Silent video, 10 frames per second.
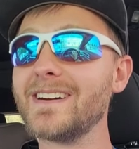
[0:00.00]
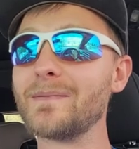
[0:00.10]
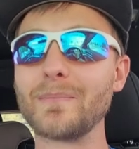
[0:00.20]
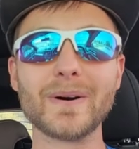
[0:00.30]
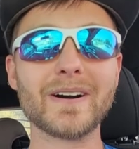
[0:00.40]

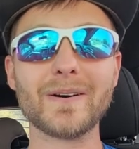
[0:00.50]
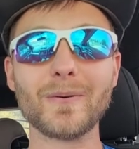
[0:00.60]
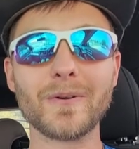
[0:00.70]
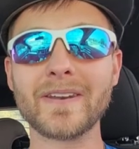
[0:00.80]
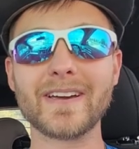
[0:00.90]
but
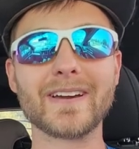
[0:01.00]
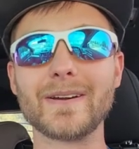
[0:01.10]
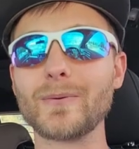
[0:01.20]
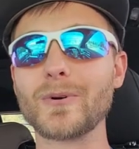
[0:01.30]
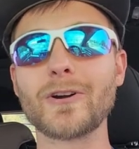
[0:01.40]
one day
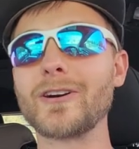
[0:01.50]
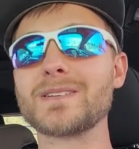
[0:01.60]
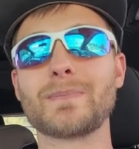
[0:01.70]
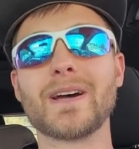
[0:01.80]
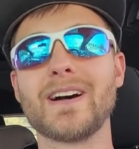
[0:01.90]
we'll
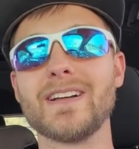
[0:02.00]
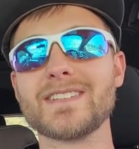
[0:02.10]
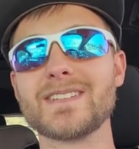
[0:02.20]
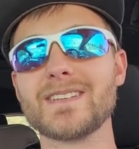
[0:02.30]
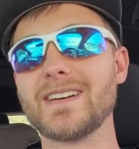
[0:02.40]
cross
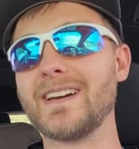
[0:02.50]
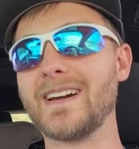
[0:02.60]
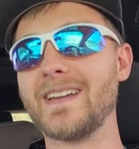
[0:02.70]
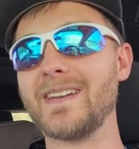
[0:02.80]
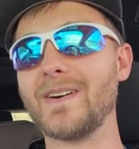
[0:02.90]
paths,
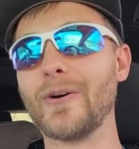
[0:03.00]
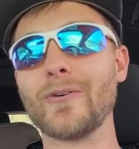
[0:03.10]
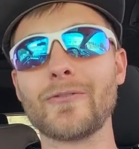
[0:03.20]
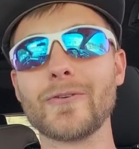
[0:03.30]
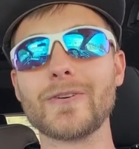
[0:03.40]
and
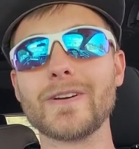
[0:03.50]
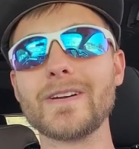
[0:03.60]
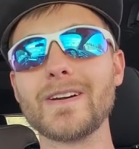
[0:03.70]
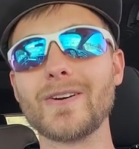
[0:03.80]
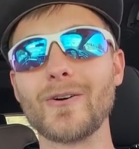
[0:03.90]

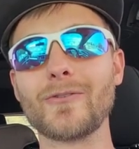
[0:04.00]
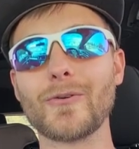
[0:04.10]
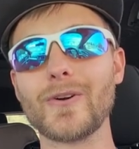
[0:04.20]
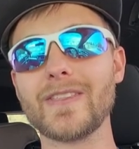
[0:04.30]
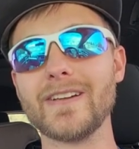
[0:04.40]
hopefully
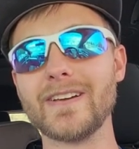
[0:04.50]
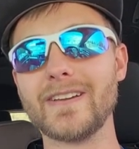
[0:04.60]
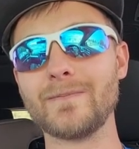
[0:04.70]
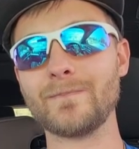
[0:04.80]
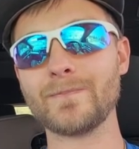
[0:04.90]

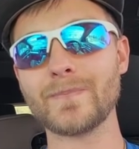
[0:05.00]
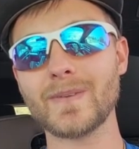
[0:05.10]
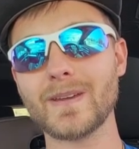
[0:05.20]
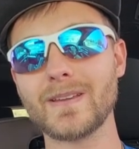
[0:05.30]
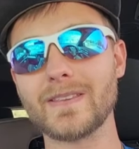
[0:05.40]
then,
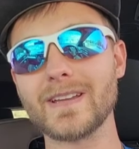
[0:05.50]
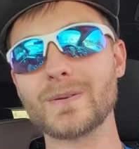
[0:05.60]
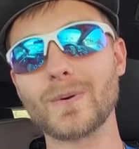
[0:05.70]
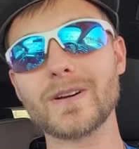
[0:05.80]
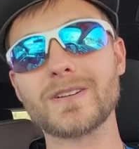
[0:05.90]

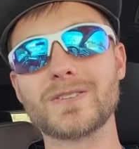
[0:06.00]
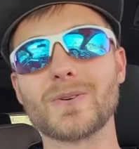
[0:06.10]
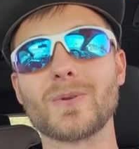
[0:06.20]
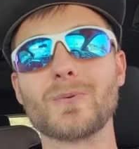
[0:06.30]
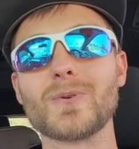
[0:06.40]
that's where I can
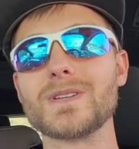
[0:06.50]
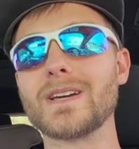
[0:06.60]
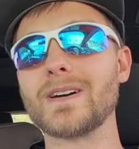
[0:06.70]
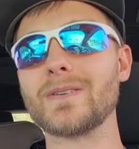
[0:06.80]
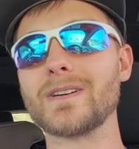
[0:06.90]
show the boys
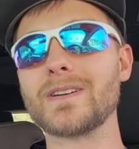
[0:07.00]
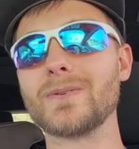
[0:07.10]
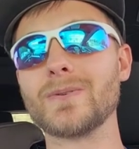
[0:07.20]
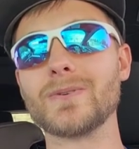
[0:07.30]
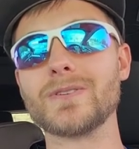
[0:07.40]
how they
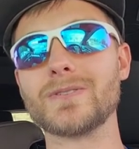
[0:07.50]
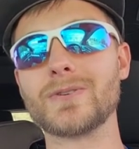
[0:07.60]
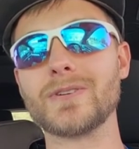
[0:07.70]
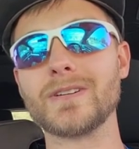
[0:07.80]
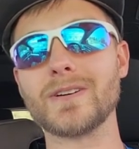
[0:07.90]
can really
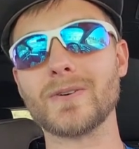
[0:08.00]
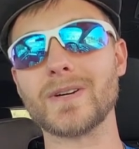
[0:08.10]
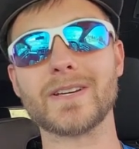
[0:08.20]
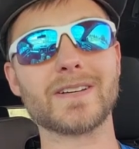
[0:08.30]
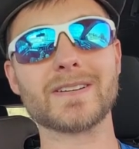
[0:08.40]
treat a
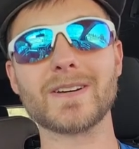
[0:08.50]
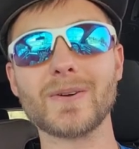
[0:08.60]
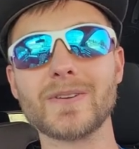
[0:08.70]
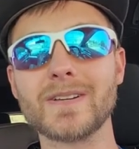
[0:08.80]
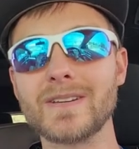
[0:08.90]
lady.
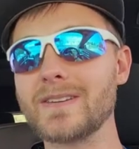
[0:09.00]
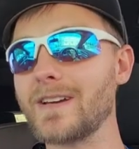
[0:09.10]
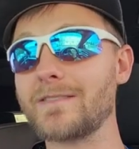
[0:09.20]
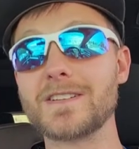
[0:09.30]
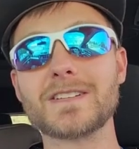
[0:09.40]
Until then,
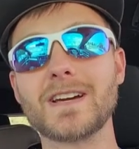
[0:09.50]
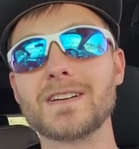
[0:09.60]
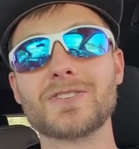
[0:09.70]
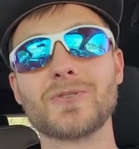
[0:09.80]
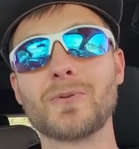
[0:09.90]
I've just got to
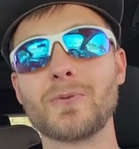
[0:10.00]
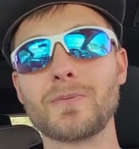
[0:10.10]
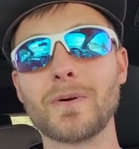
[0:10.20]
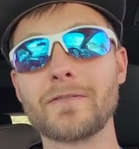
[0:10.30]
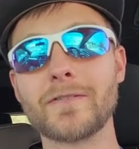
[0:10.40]
show them
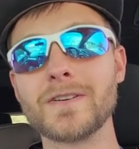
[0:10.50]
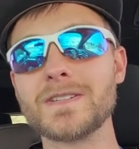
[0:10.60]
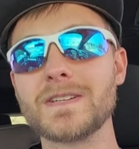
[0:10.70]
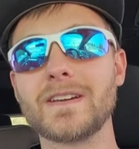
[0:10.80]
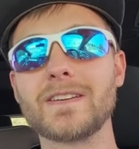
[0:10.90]
with my
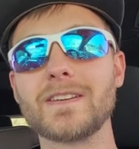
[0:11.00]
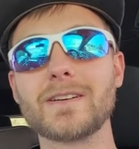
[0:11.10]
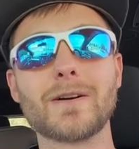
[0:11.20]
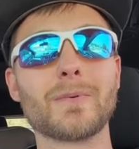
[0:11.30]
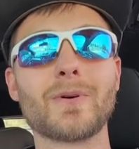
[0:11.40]
friends that
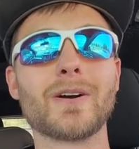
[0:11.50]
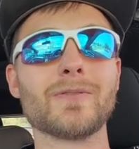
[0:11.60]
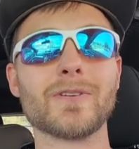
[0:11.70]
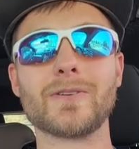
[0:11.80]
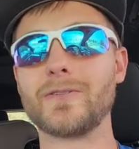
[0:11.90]
come
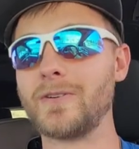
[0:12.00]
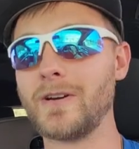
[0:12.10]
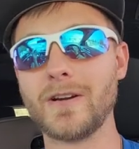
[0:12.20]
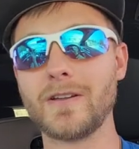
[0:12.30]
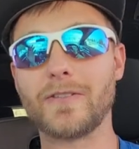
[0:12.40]
around that
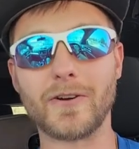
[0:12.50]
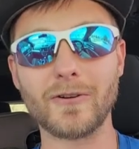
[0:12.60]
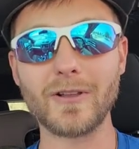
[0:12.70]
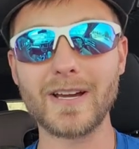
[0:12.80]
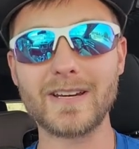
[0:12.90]
are
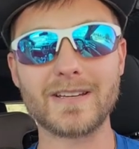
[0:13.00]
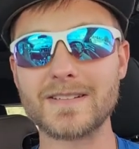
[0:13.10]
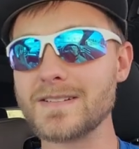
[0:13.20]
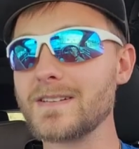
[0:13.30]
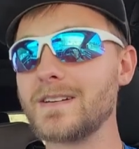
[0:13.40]
ladies.